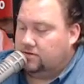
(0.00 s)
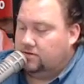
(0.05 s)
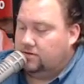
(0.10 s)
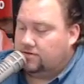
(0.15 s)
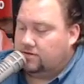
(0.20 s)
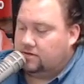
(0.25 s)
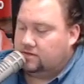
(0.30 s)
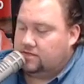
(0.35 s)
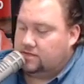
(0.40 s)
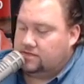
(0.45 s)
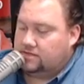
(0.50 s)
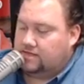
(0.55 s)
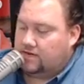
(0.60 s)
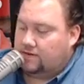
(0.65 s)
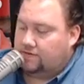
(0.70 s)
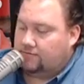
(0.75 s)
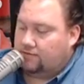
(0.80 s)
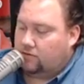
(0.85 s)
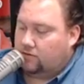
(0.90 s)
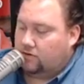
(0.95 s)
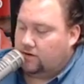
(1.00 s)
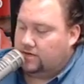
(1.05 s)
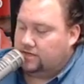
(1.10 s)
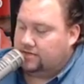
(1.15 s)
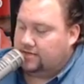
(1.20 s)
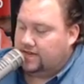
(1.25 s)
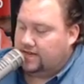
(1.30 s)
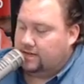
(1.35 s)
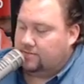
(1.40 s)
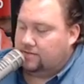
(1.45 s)
University of South Florida
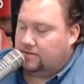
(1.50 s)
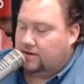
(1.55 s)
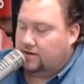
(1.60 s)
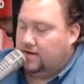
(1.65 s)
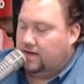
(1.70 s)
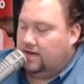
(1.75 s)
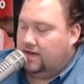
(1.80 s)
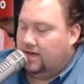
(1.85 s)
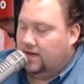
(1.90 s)
in Tampa,